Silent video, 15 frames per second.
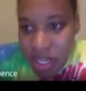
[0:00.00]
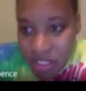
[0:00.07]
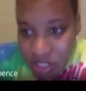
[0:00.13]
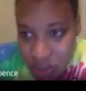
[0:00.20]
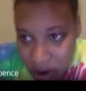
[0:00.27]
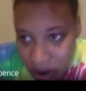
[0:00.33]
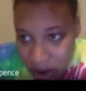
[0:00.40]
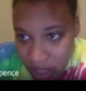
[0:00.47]

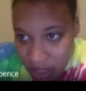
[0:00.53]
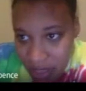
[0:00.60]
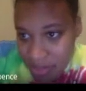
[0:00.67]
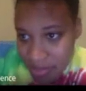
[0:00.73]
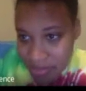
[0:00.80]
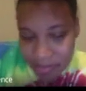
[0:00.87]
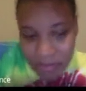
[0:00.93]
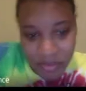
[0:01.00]
target.
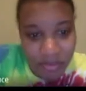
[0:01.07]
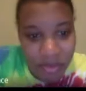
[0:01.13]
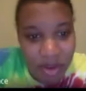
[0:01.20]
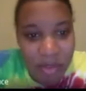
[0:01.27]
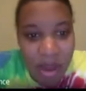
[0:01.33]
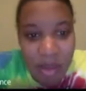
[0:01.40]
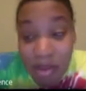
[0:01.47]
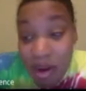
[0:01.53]

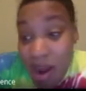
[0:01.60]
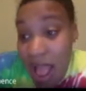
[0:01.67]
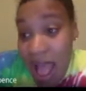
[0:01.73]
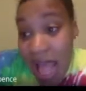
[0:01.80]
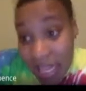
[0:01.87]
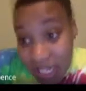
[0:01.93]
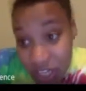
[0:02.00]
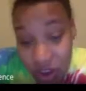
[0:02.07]
Remember,
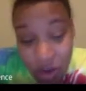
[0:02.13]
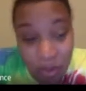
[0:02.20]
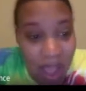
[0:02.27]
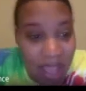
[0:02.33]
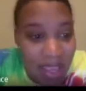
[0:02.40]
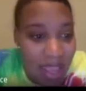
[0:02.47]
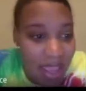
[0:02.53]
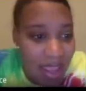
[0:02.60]
I know I
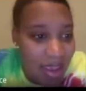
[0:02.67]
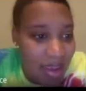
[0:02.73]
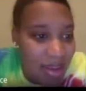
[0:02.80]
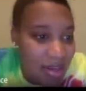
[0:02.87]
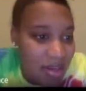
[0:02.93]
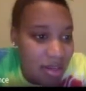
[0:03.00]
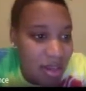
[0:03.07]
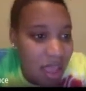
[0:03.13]
can.
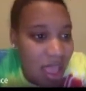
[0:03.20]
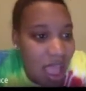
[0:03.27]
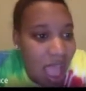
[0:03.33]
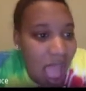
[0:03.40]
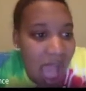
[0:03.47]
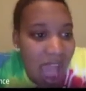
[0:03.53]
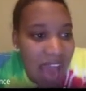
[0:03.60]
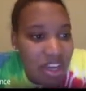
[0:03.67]

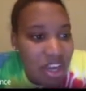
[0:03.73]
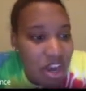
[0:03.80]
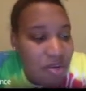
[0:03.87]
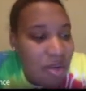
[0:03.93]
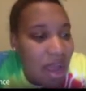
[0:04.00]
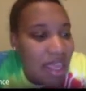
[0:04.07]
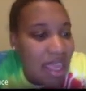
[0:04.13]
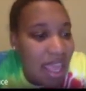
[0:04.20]
I know
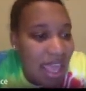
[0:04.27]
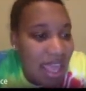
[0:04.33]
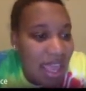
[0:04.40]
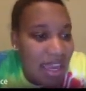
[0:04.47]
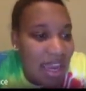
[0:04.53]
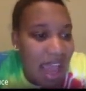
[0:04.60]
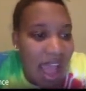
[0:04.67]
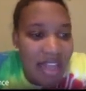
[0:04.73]
I can
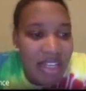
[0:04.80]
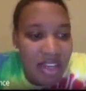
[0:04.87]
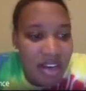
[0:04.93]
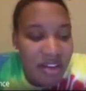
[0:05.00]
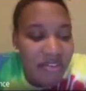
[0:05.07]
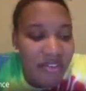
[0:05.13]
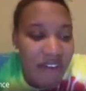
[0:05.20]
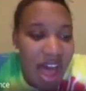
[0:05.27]

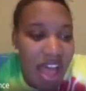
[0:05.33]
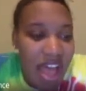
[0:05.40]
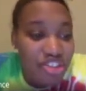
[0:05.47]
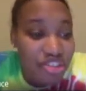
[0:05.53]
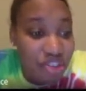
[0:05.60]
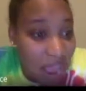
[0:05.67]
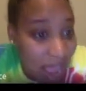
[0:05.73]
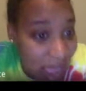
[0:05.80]
identify
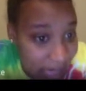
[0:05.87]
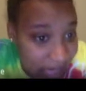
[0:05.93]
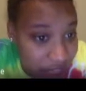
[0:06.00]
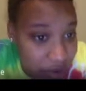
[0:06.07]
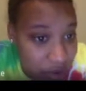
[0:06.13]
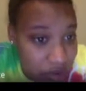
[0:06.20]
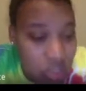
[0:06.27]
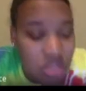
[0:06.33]

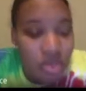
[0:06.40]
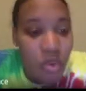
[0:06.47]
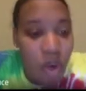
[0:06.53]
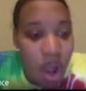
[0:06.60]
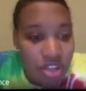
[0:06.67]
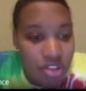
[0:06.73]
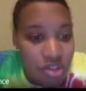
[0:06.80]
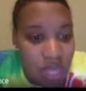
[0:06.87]
triangles,
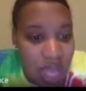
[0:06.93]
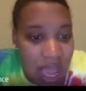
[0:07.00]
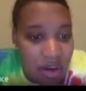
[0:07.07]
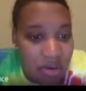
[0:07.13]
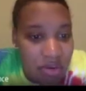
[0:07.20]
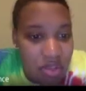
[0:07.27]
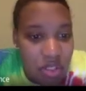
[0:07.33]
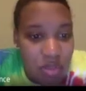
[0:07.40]

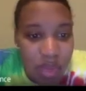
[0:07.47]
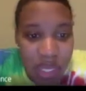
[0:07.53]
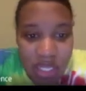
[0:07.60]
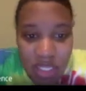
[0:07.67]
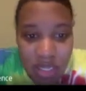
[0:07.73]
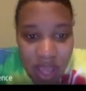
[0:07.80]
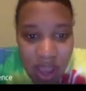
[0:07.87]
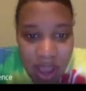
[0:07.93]
quadrilaterals,
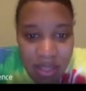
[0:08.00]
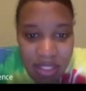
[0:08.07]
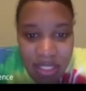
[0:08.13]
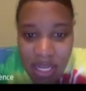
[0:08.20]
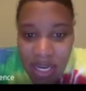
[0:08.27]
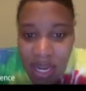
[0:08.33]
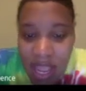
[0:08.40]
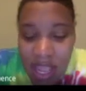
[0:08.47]
pentagons,
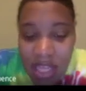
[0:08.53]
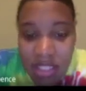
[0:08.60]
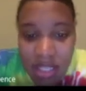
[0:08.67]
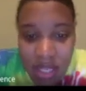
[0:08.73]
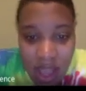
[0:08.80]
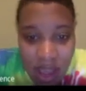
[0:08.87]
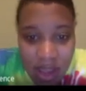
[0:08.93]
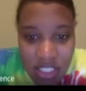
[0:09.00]
and
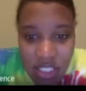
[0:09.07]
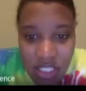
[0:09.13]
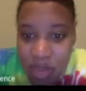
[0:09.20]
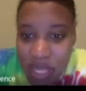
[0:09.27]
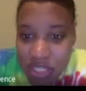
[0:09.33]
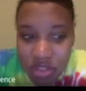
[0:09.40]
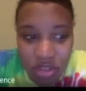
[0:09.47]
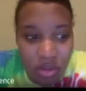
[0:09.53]
hexagons
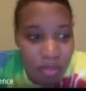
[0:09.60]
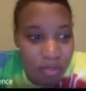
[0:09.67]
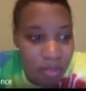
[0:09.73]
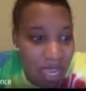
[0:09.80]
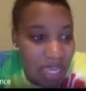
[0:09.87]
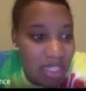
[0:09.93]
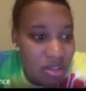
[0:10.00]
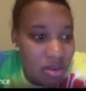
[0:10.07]

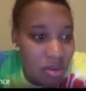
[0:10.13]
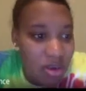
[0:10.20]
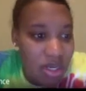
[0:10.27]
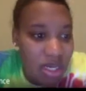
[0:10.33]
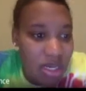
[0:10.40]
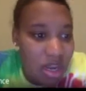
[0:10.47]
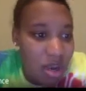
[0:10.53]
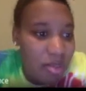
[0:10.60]
based on the
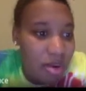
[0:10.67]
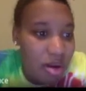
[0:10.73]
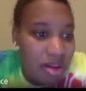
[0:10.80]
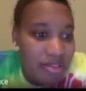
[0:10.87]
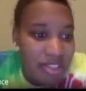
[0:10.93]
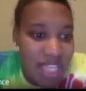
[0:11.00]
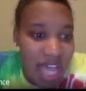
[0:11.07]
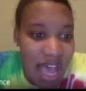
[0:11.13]
number of
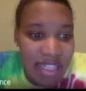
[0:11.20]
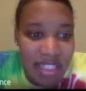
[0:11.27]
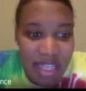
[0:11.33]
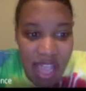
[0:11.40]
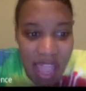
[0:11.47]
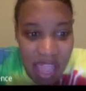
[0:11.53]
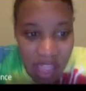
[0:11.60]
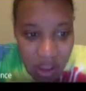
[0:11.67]
sides and
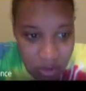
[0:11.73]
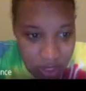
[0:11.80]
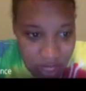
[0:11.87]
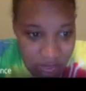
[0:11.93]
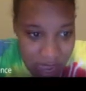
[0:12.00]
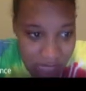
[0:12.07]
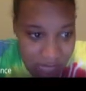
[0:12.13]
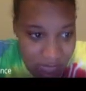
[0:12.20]
angles they
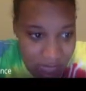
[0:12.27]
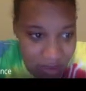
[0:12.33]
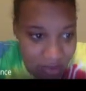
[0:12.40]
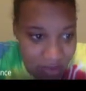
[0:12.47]
have.